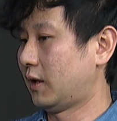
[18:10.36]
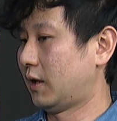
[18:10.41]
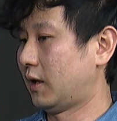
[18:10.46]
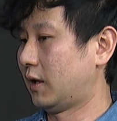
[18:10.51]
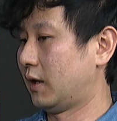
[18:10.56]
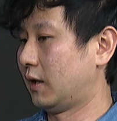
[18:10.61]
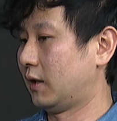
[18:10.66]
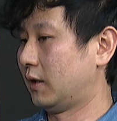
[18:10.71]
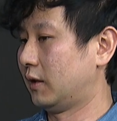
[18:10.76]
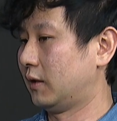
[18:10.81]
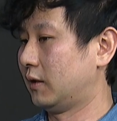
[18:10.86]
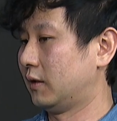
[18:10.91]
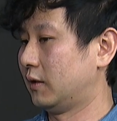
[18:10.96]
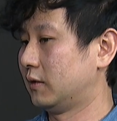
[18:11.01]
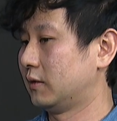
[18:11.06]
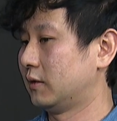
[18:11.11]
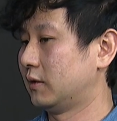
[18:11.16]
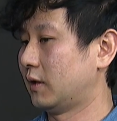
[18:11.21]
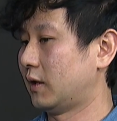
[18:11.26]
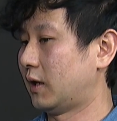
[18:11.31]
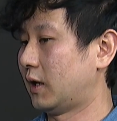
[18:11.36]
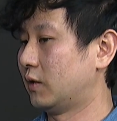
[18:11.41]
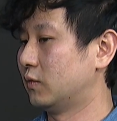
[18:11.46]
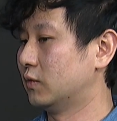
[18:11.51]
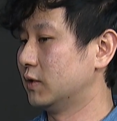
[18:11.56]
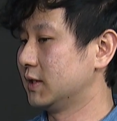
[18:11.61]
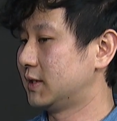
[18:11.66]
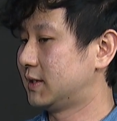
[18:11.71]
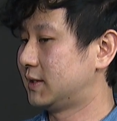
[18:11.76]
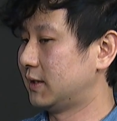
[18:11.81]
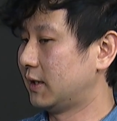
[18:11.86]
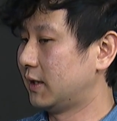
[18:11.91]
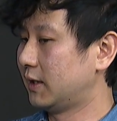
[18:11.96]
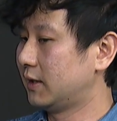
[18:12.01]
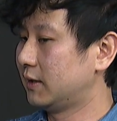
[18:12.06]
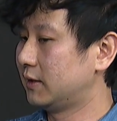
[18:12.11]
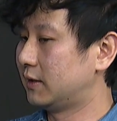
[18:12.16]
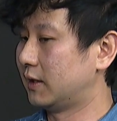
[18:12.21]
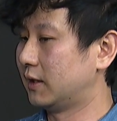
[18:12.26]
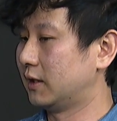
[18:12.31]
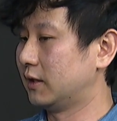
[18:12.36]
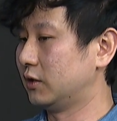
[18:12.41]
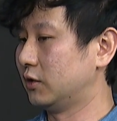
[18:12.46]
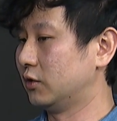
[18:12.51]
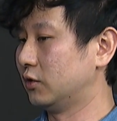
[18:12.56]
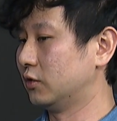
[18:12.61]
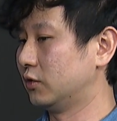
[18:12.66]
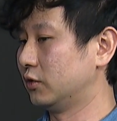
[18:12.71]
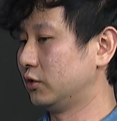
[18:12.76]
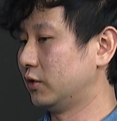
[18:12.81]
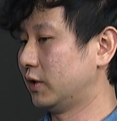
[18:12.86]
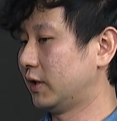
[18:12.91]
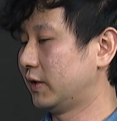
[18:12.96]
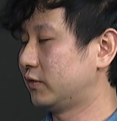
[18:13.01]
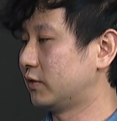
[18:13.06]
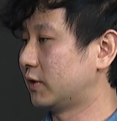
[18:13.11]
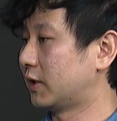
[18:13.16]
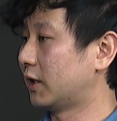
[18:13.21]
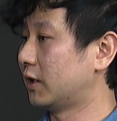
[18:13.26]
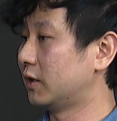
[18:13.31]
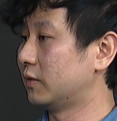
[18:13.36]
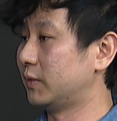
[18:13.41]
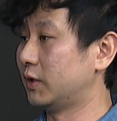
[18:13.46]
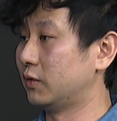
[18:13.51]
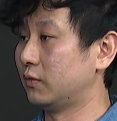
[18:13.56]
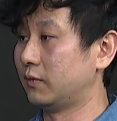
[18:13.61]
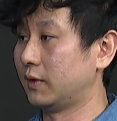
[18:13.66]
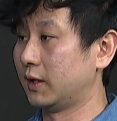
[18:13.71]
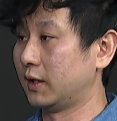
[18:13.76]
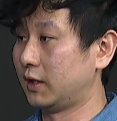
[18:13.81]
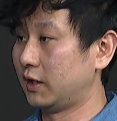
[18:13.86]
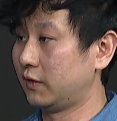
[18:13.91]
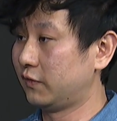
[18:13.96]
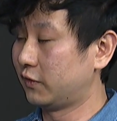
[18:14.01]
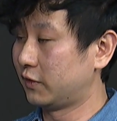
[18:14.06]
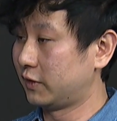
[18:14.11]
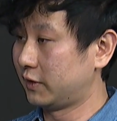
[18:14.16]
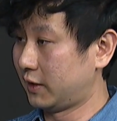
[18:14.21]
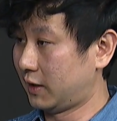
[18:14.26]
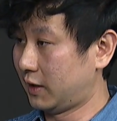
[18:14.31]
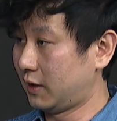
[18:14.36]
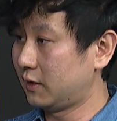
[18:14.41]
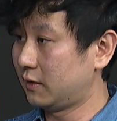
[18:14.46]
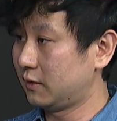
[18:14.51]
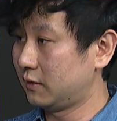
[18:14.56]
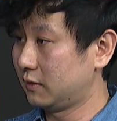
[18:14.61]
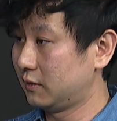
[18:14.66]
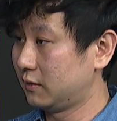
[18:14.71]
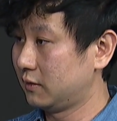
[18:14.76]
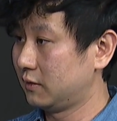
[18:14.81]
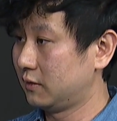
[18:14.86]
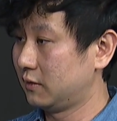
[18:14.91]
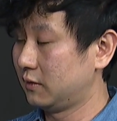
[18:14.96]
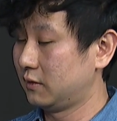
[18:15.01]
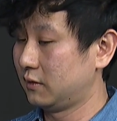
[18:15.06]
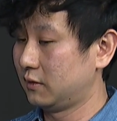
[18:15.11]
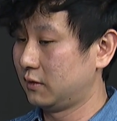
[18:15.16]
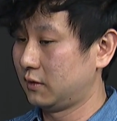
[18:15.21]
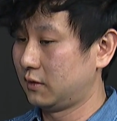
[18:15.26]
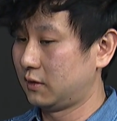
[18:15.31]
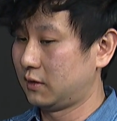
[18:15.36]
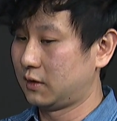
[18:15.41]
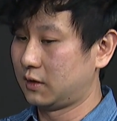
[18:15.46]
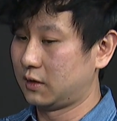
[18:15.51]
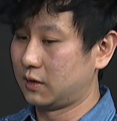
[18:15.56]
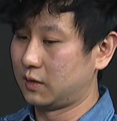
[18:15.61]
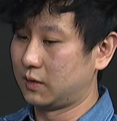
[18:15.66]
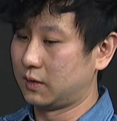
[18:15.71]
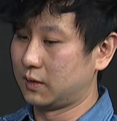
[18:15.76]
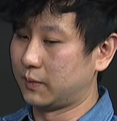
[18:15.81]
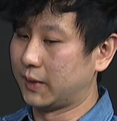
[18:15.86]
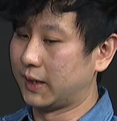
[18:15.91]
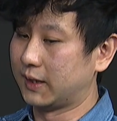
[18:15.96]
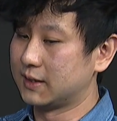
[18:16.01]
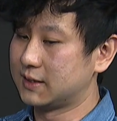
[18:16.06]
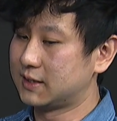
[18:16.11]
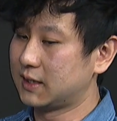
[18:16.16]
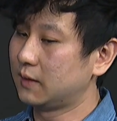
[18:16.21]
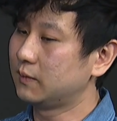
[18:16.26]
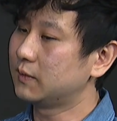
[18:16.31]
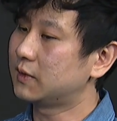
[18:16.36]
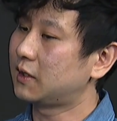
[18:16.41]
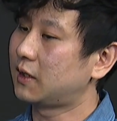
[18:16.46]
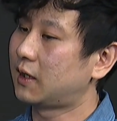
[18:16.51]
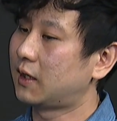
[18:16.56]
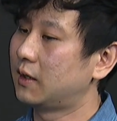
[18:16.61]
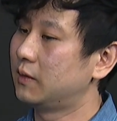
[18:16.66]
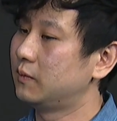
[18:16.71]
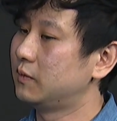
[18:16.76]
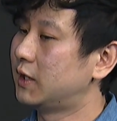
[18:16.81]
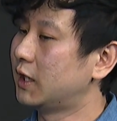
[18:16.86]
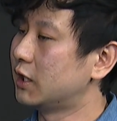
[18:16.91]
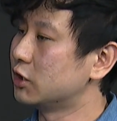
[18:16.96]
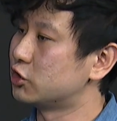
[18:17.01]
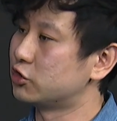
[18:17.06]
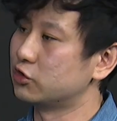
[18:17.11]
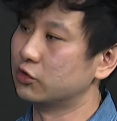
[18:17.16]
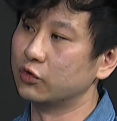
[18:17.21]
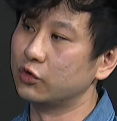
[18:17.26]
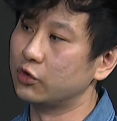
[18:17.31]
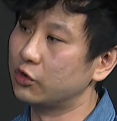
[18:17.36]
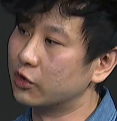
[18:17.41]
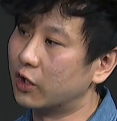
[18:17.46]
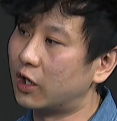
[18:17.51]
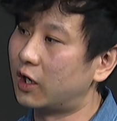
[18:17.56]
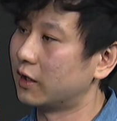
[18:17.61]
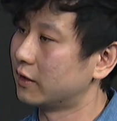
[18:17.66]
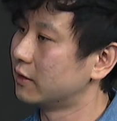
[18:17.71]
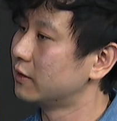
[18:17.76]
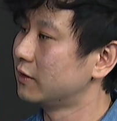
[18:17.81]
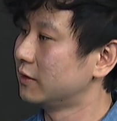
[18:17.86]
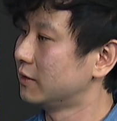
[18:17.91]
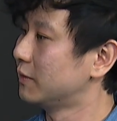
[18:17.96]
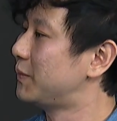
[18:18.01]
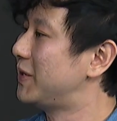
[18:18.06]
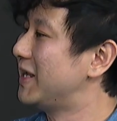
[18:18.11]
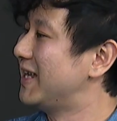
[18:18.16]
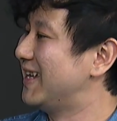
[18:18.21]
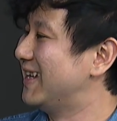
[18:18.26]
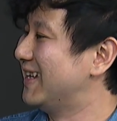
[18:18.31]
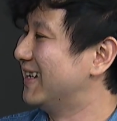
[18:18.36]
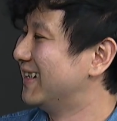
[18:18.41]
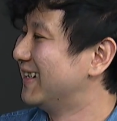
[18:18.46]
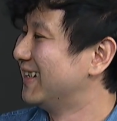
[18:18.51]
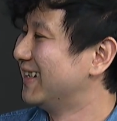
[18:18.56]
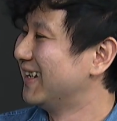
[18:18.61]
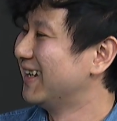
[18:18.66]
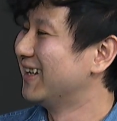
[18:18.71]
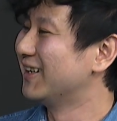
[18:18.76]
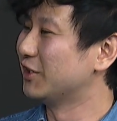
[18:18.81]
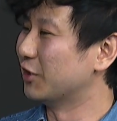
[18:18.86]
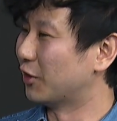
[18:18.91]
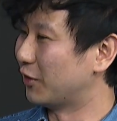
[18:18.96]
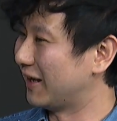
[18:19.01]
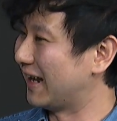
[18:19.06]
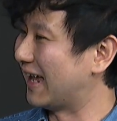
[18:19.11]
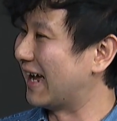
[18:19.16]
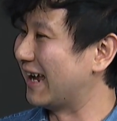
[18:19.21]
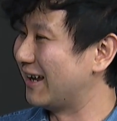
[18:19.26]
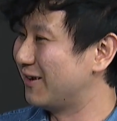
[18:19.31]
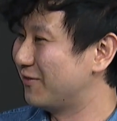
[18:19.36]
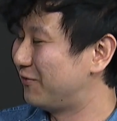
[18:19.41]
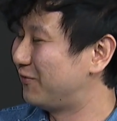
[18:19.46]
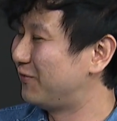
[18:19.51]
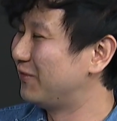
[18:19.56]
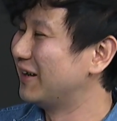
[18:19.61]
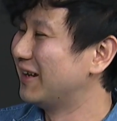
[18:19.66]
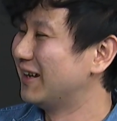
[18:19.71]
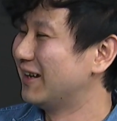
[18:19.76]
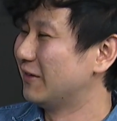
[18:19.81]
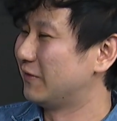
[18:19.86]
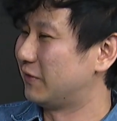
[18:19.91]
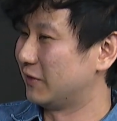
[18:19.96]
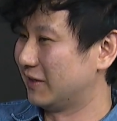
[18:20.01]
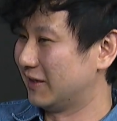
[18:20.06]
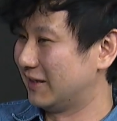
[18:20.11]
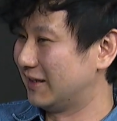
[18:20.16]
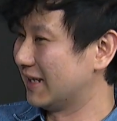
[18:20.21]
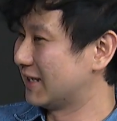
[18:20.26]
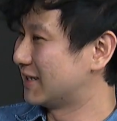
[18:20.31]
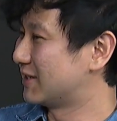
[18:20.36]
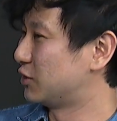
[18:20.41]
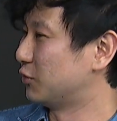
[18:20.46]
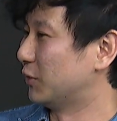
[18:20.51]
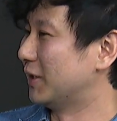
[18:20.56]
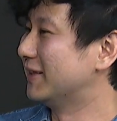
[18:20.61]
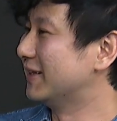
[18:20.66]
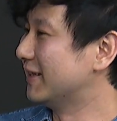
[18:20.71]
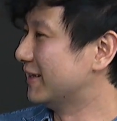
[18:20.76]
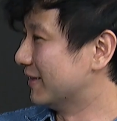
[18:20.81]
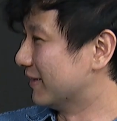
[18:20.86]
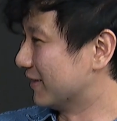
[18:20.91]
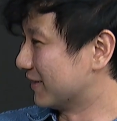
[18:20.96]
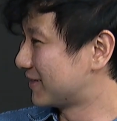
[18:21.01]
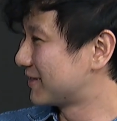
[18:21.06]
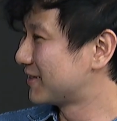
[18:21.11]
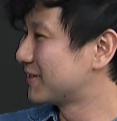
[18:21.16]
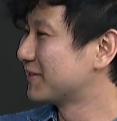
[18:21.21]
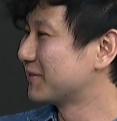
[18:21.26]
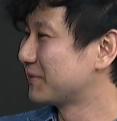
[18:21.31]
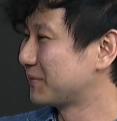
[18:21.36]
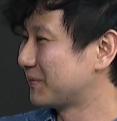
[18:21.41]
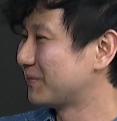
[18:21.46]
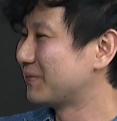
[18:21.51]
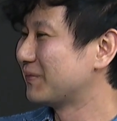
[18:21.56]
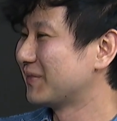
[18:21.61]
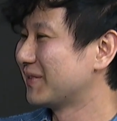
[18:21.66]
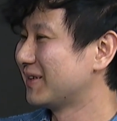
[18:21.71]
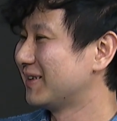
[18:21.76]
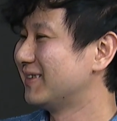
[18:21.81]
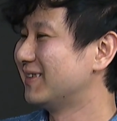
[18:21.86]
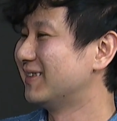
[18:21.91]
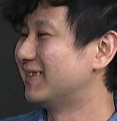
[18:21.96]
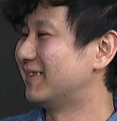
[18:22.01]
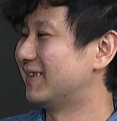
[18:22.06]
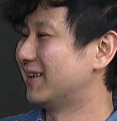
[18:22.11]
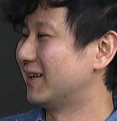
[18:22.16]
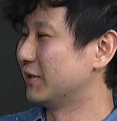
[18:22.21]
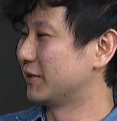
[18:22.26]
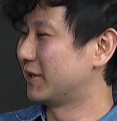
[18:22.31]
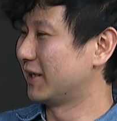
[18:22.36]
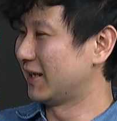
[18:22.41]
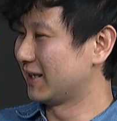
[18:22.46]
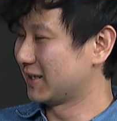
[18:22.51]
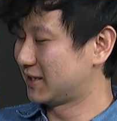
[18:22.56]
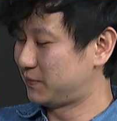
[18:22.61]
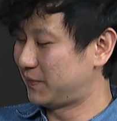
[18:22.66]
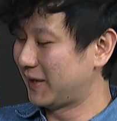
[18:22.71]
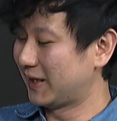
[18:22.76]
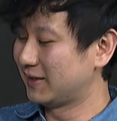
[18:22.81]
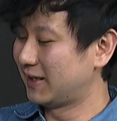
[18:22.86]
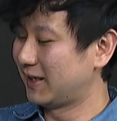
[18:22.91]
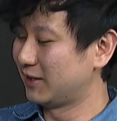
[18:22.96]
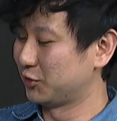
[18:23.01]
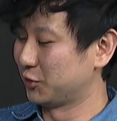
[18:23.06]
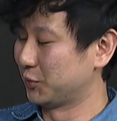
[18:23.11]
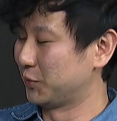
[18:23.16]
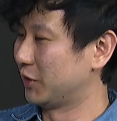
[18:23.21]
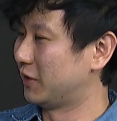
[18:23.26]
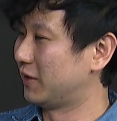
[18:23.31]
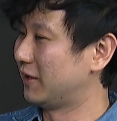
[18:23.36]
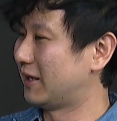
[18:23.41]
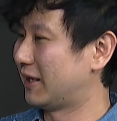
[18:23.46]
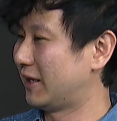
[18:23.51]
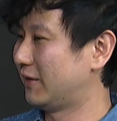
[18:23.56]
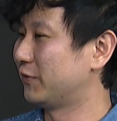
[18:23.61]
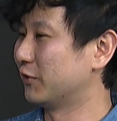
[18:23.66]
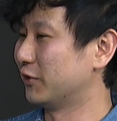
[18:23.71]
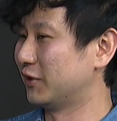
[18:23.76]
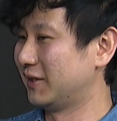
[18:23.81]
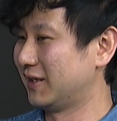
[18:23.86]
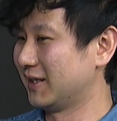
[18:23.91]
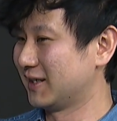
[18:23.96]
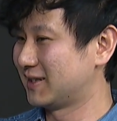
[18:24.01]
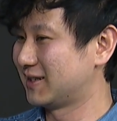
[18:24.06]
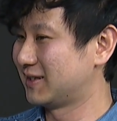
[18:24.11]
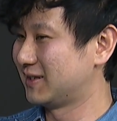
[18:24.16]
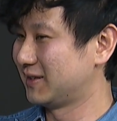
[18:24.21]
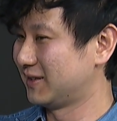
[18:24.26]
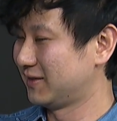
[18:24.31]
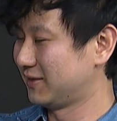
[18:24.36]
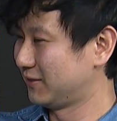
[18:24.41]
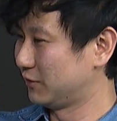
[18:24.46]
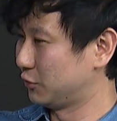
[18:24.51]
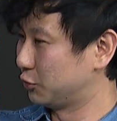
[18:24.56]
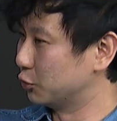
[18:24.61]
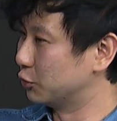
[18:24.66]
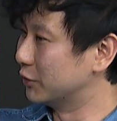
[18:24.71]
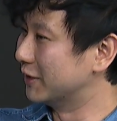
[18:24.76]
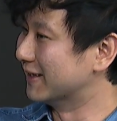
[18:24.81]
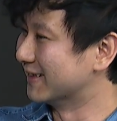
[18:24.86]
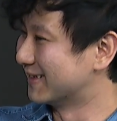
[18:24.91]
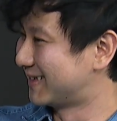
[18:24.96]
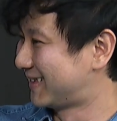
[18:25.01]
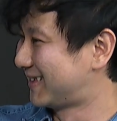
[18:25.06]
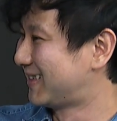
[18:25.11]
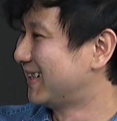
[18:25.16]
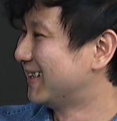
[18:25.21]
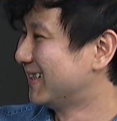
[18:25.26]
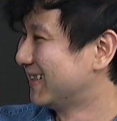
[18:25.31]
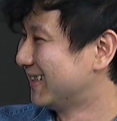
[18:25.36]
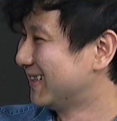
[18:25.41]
And I would say that you have to kind of be ready for that. But at the same time, that should not be your life for the next 20 years, right? You can expect that to be your life for the next 2 years.